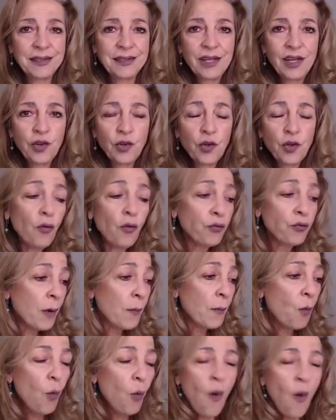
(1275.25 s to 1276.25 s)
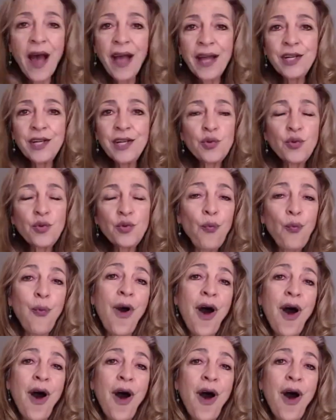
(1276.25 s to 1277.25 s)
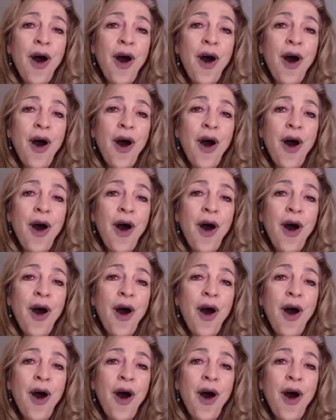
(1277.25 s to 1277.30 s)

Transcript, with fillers: Go from why to what.